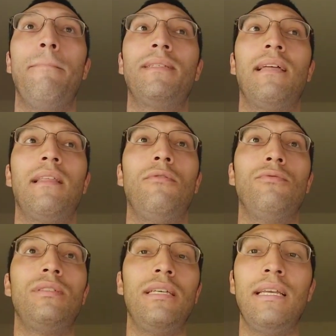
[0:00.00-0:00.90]
Santa
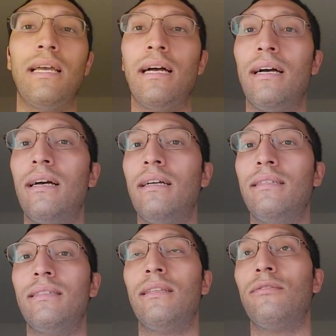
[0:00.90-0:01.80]

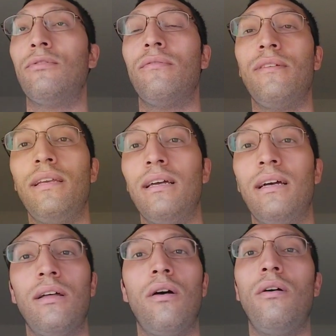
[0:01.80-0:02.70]
Lucia, Santa
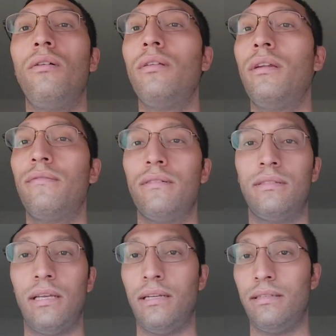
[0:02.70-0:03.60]
Sofia, all the
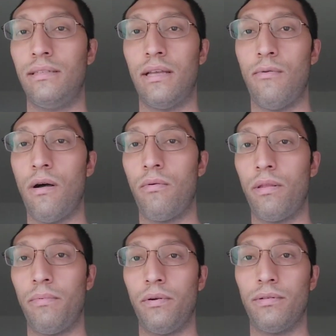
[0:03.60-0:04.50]
different saints that walk
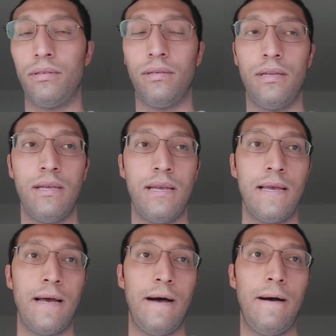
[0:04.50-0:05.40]
with a person.
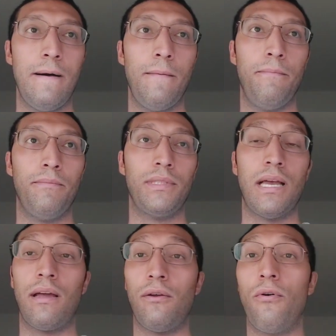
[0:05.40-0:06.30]

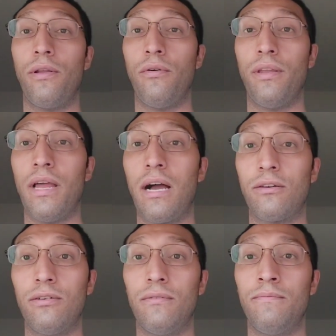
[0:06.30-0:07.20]
San Gregorio, the
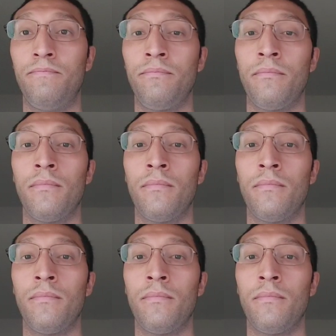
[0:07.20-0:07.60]
doctor.